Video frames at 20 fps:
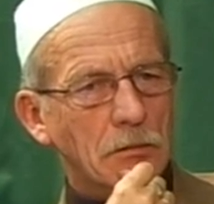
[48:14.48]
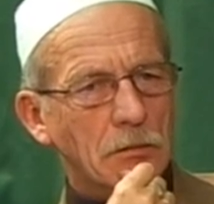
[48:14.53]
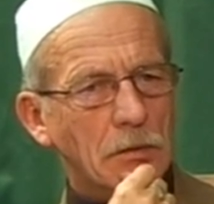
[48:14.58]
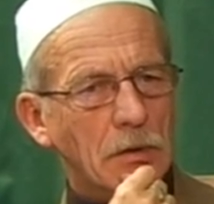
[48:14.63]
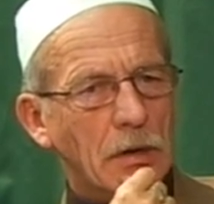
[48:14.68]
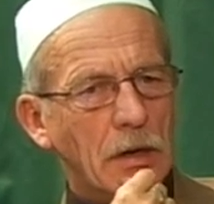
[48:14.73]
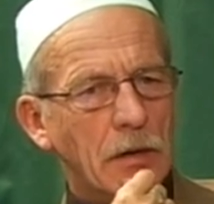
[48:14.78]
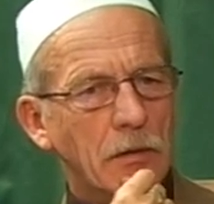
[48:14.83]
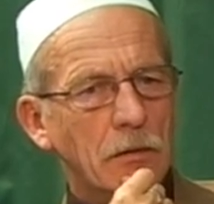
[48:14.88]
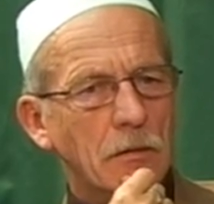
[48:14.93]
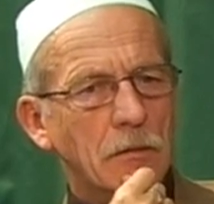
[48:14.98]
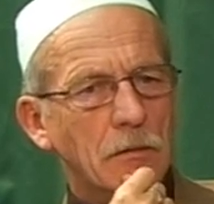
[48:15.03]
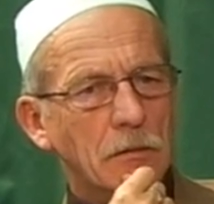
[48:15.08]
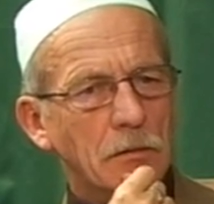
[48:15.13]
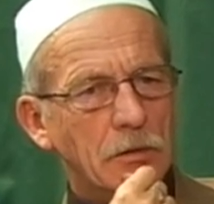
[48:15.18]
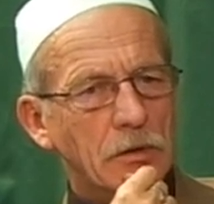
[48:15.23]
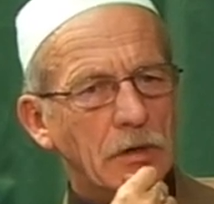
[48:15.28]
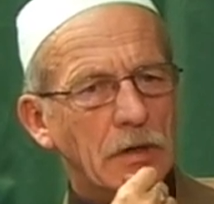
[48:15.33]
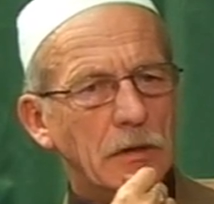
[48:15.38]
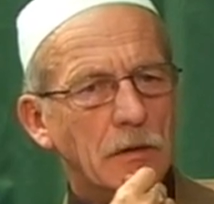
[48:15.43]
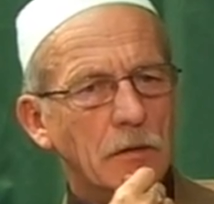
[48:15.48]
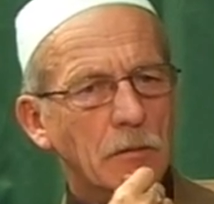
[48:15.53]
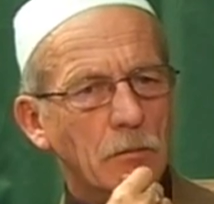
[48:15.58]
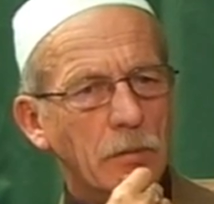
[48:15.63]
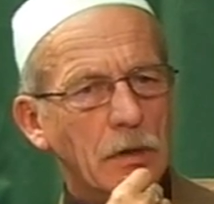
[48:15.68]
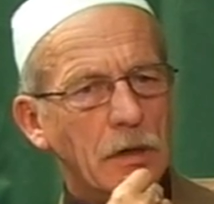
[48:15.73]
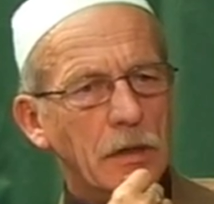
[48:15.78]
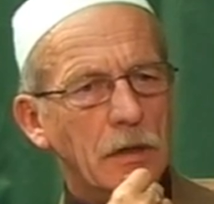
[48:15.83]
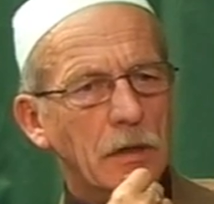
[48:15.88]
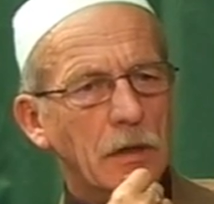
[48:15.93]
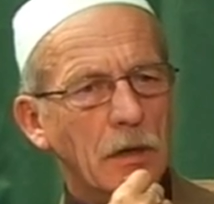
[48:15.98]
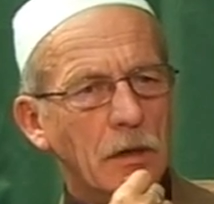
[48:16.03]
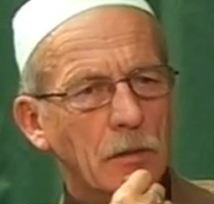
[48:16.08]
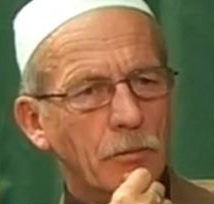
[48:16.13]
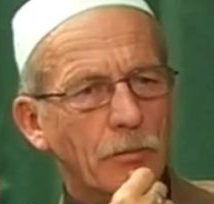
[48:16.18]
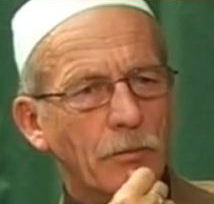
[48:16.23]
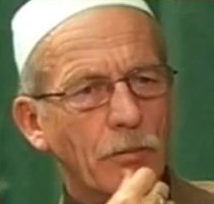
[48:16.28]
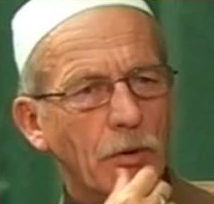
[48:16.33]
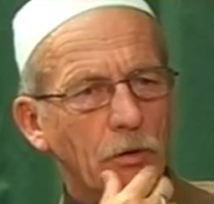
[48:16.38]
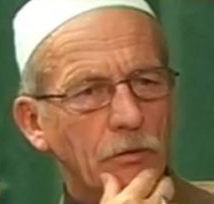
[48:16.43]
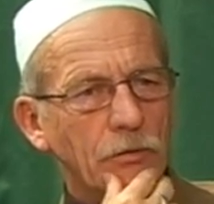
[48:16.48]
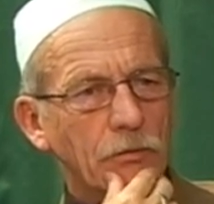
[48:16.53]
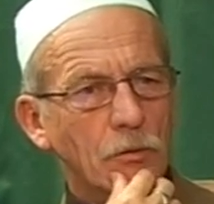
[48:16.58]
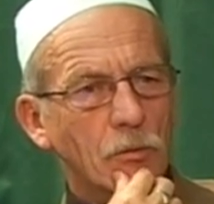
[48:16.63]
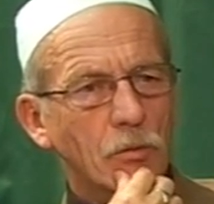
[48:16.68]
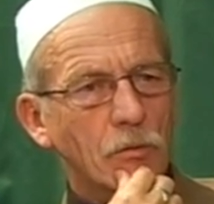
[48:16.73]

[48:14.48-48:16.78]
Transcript: and written by a person